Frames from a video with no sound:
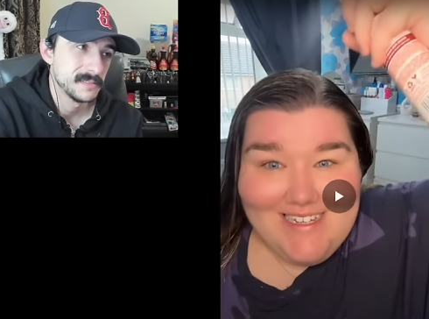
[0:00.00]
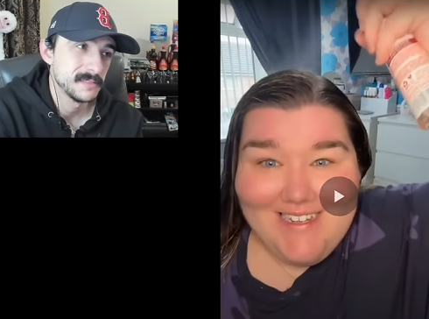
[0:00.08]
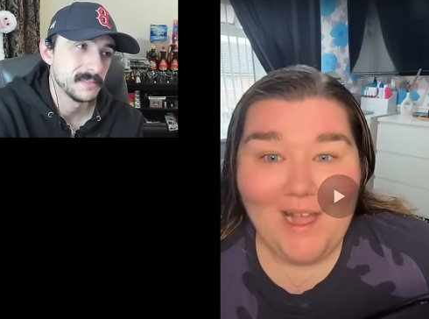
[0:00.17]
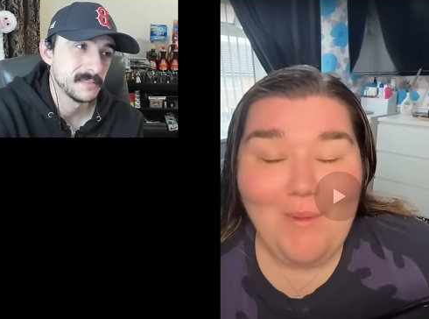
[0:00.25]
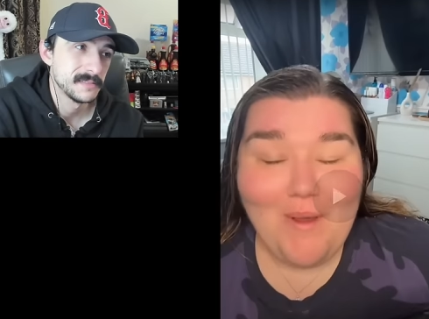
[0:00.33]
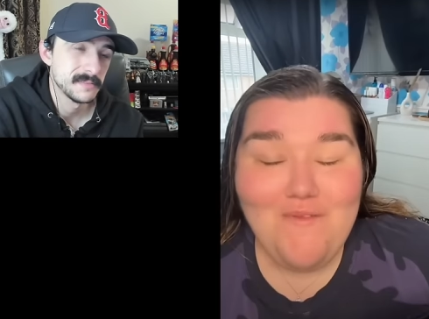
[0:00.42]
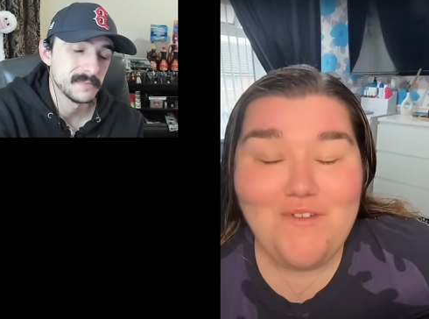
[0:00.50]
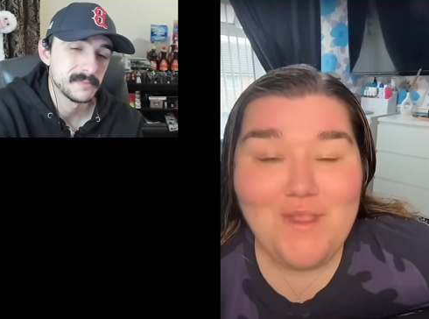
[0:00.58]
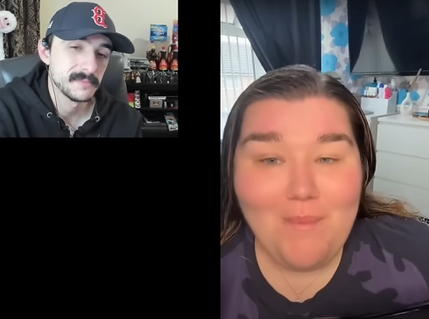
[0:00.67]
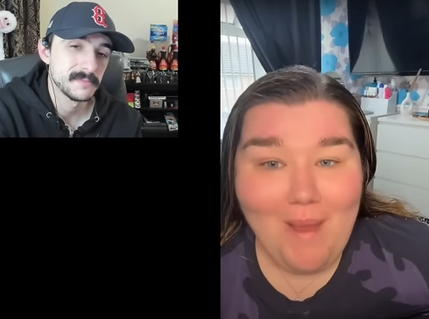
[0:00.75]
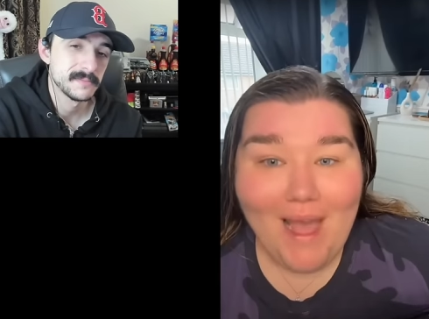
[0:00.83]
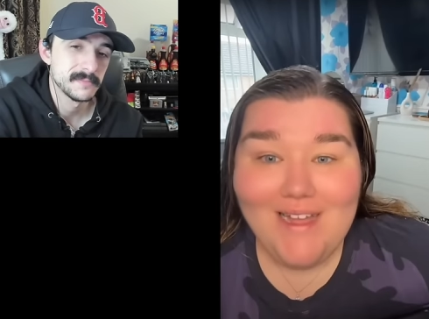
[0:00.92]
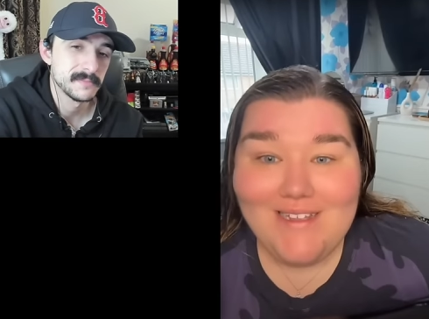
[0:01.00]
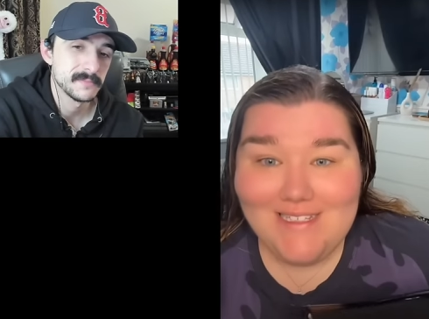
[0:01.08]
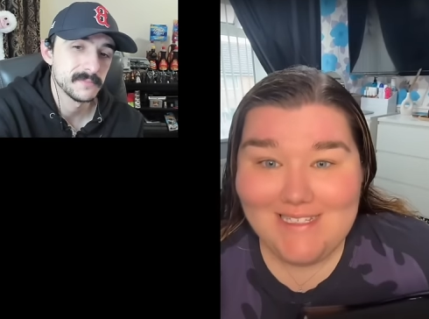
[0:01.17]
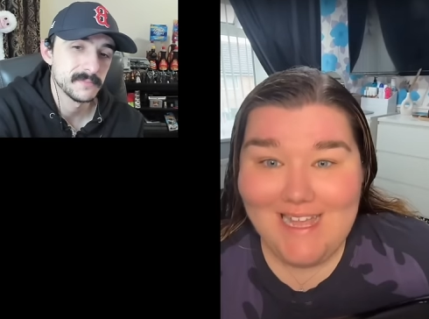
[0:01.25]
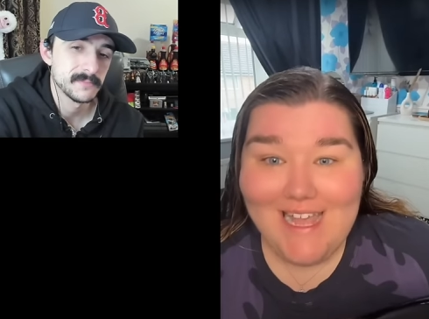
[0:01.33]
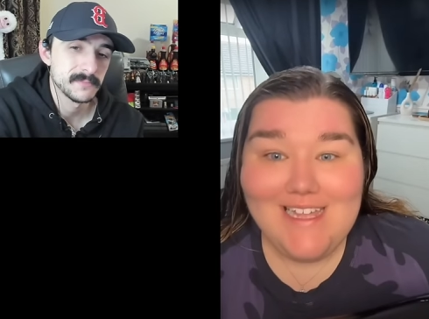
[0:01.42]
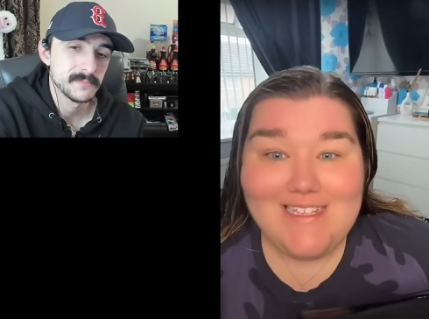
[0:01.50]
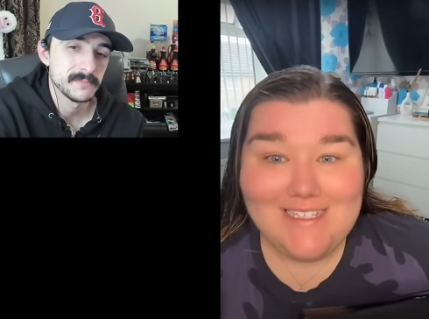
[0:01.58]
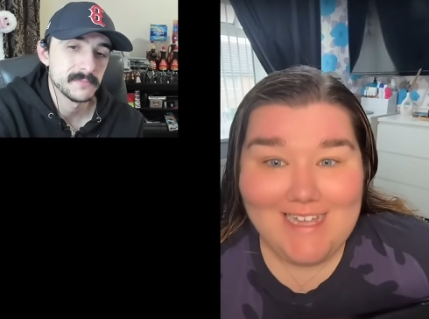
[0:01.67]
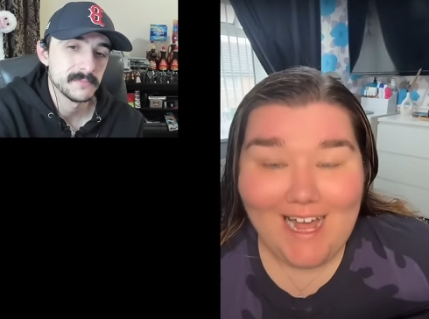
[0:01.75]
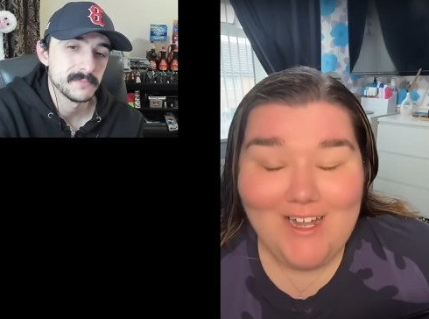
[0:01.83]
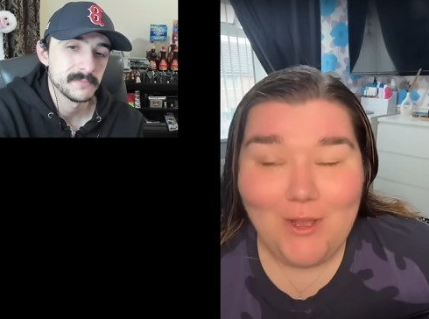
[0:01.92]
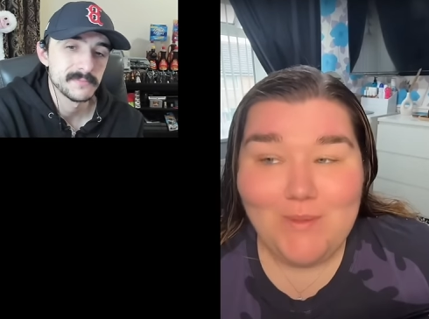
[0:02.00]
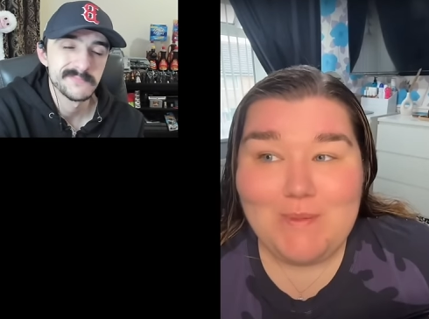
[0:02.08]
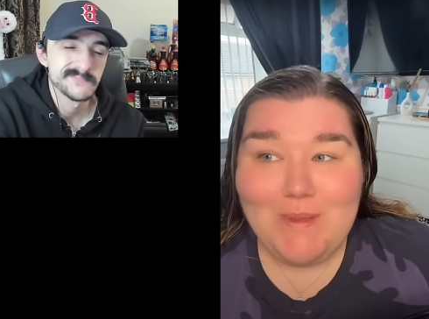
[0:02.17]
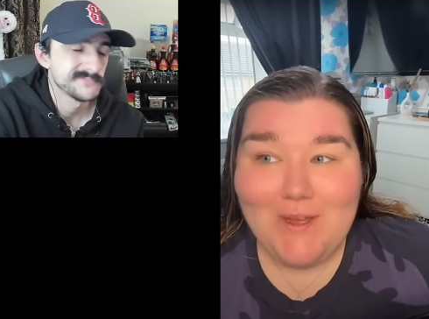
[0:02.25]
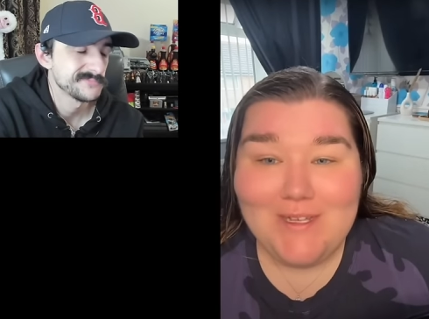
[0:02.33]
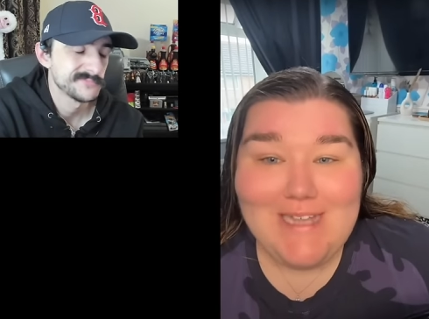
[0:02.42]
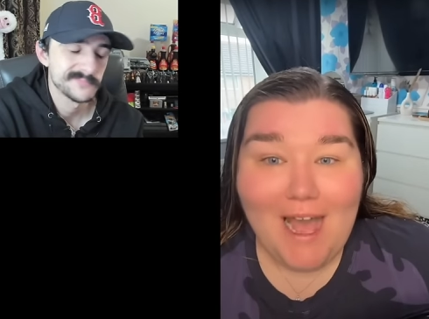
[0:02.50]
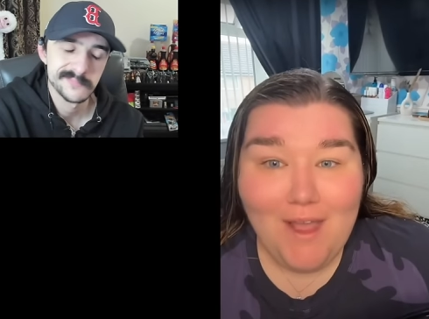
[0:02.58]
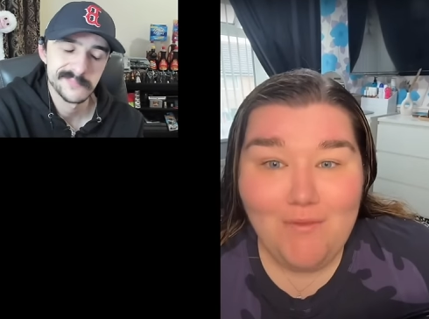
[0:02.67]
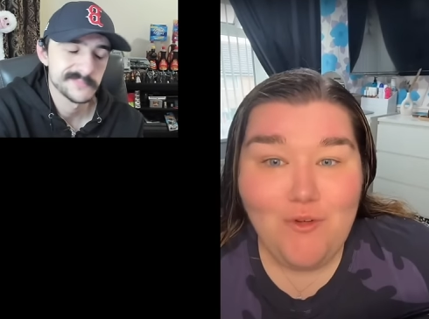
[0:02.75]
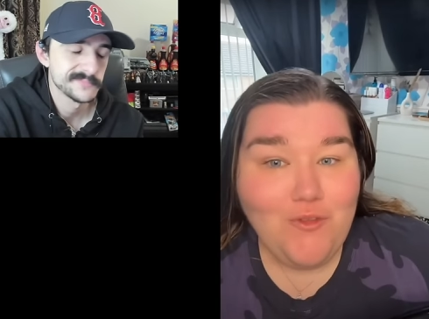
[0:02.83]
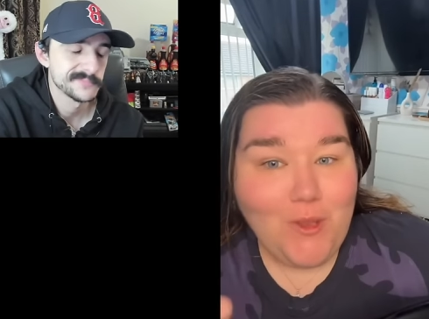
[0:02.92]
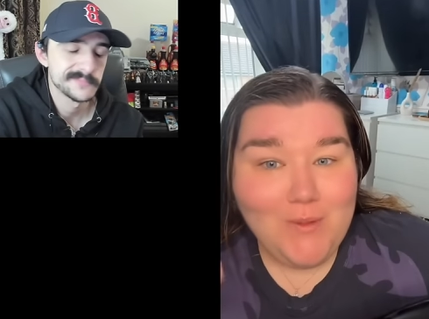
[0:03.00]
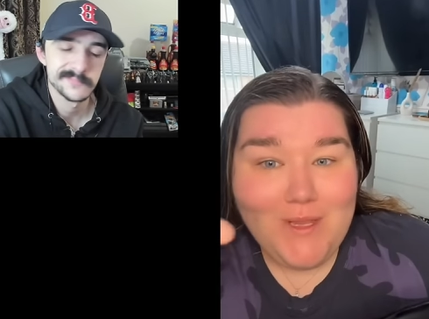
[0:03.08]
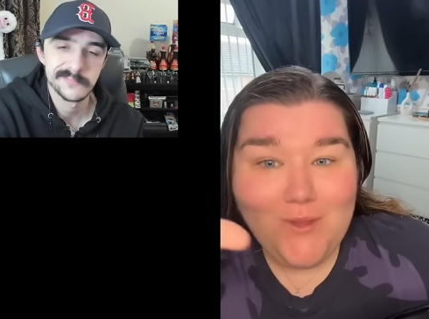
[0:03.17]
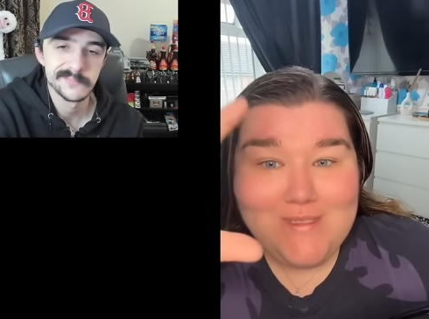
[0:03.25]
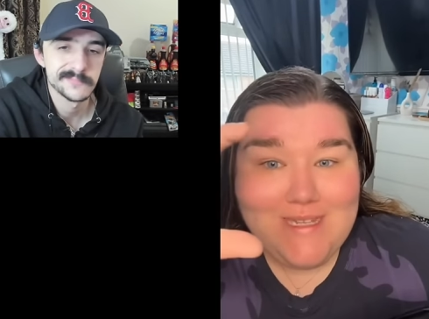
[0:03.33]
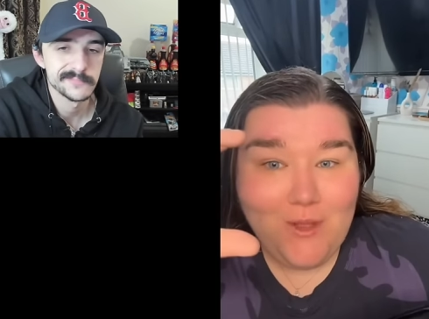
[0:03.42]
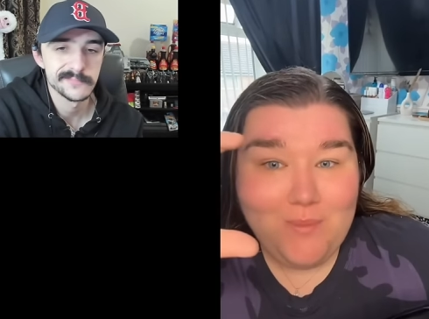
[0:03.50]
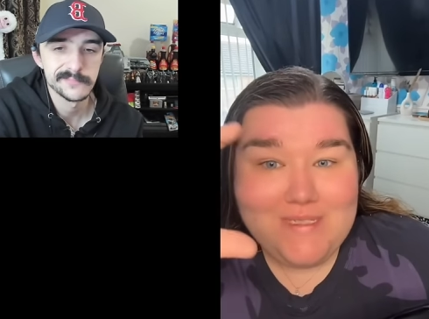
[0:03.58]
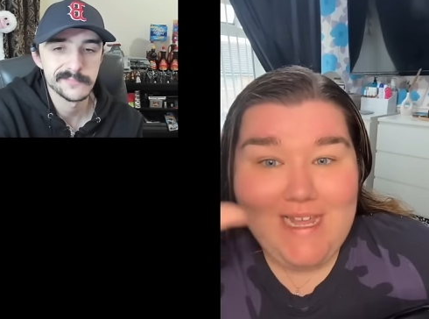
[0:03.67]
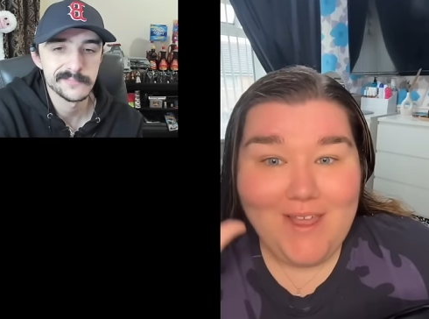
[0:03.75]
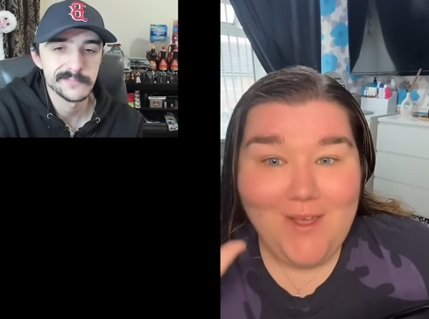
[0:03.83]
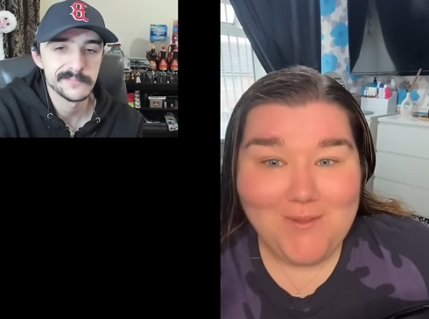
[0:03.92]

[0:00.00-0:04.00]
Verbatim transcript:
Speaker 1: I went for the pan-seared scallops because I thought they were those little potato